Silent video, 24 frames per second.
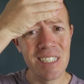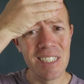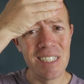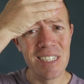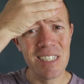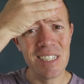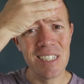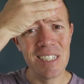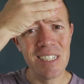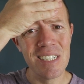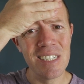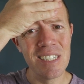
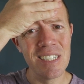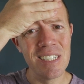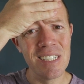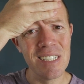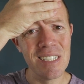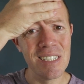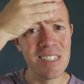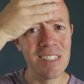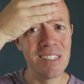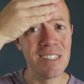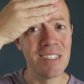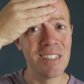
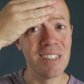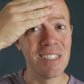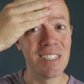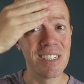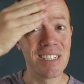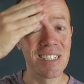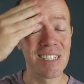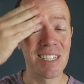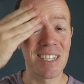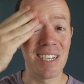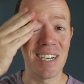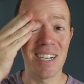Oh,
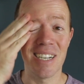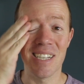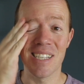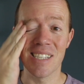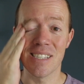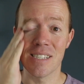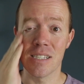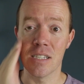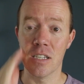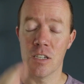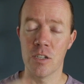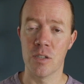
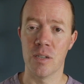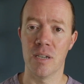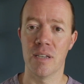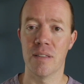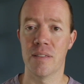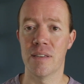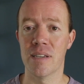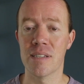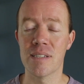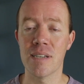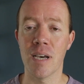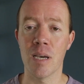guys,
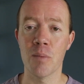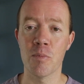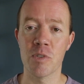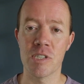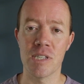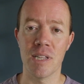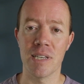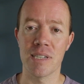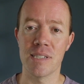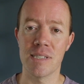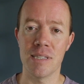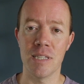that time has
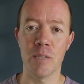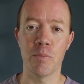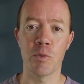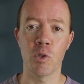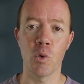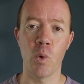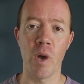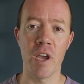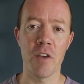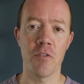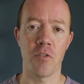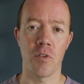like slipped
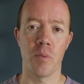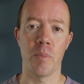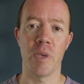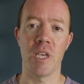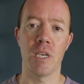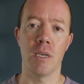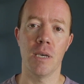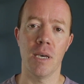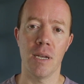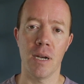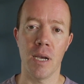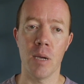away from me,
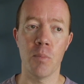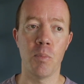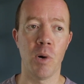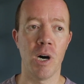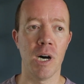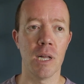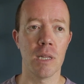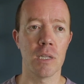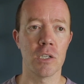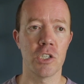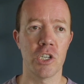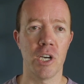and I
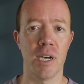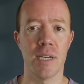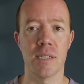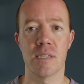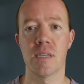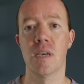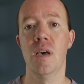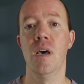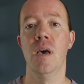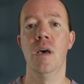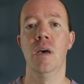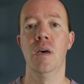apologize.
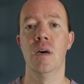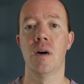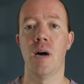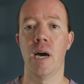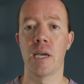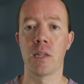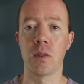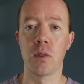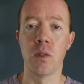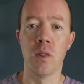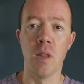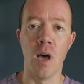
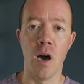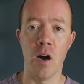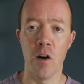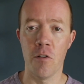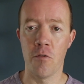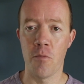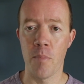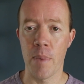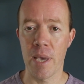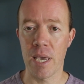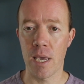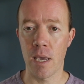I
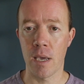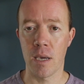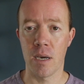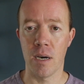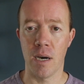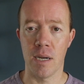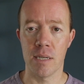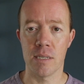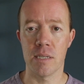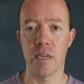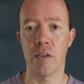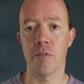love making
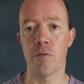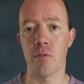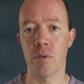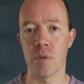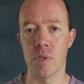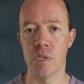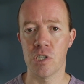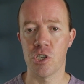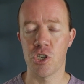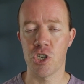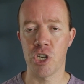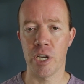content for
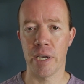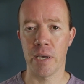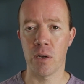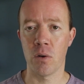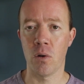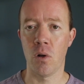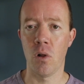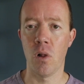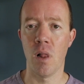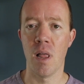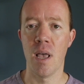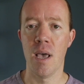this
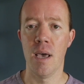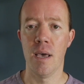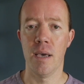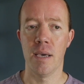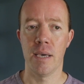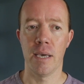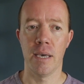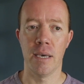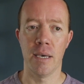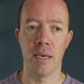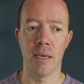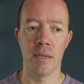channel,
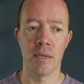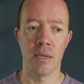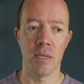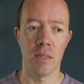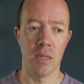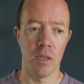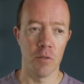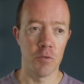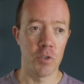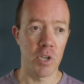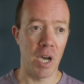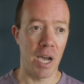and I
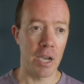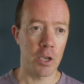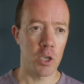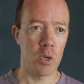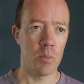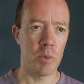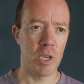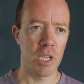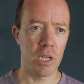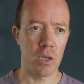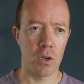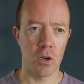love
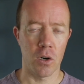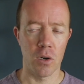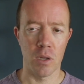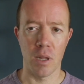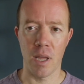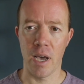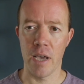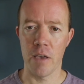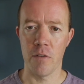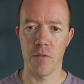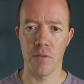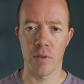documenting our
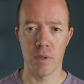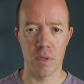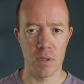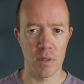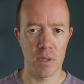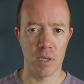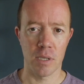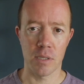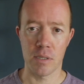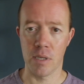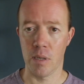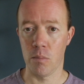life and the
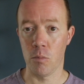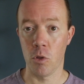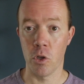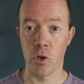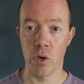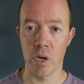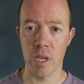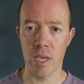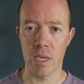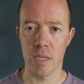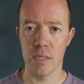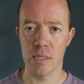things I'm
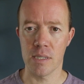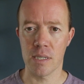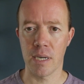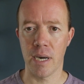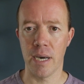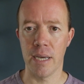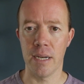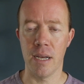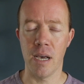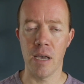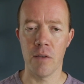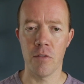learning in
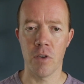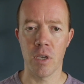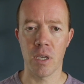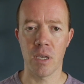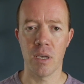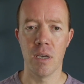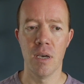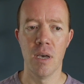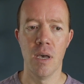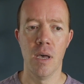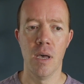skydiving.